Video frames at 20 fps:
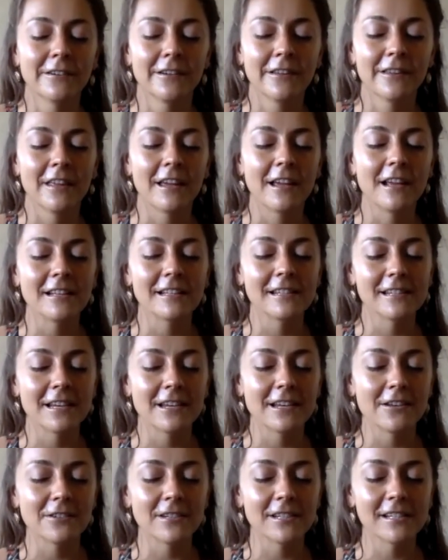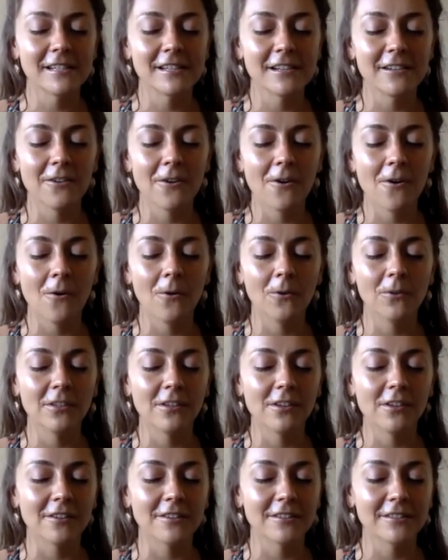things that you're still
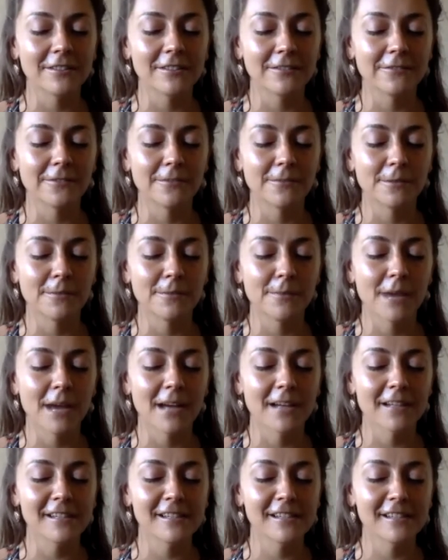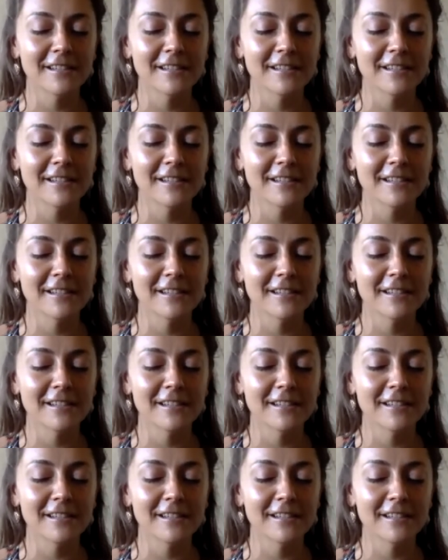holding on to from the past,